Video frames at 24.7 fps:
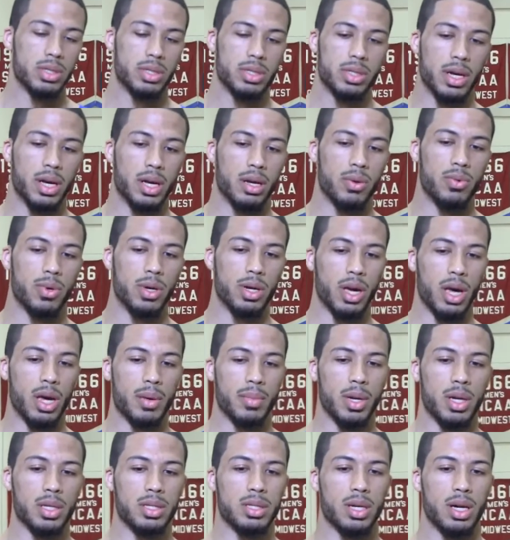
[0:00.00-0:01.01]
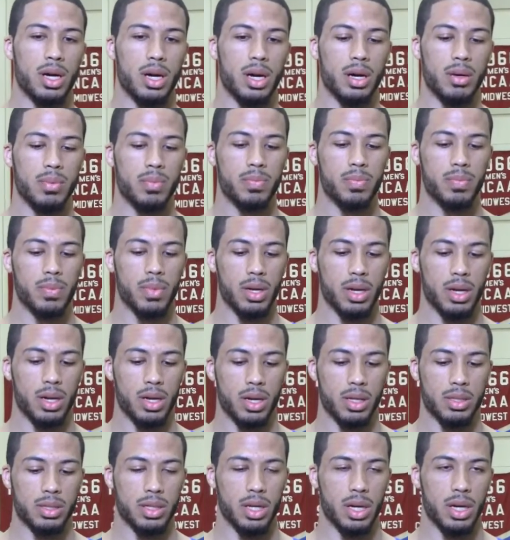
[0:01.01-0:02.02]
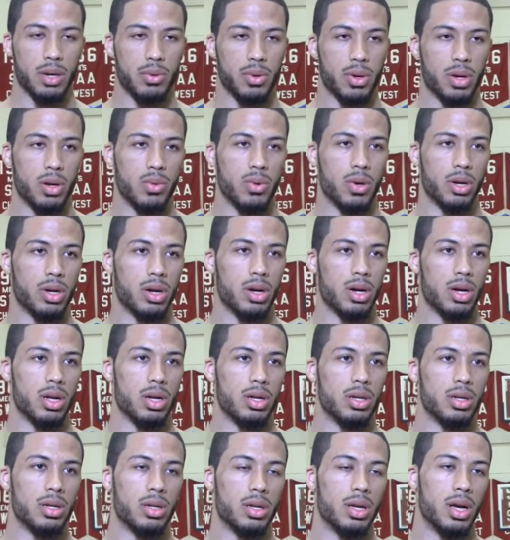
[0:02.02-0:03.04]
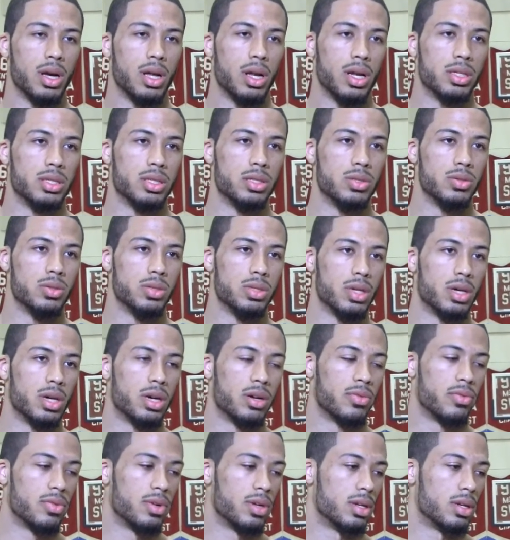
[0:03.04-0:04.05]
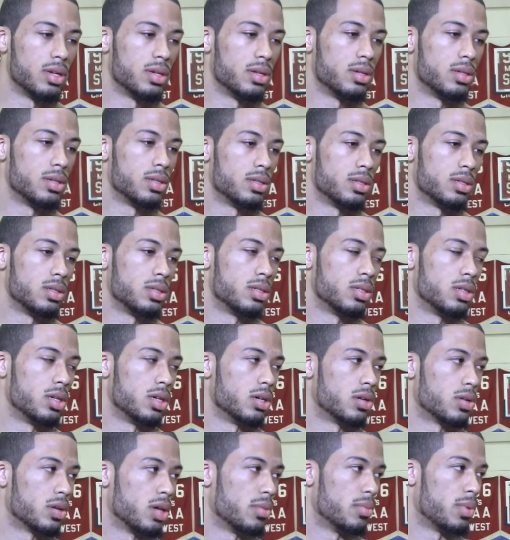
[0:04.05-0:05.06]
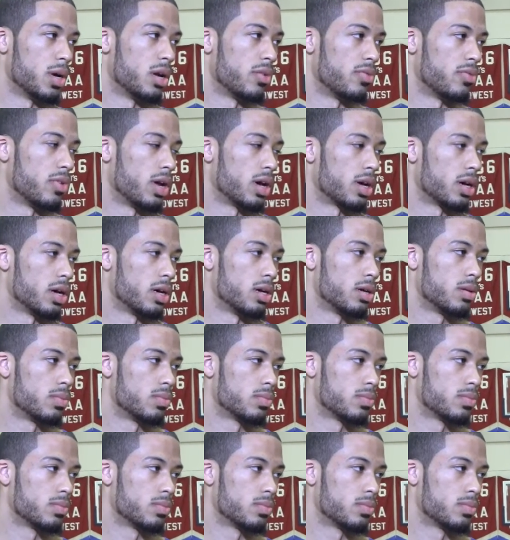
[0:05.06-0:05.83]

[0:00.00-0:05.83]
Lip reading: just taking it one game at a time. Today we're going to work on LSU stuff and, you know, get better for that game.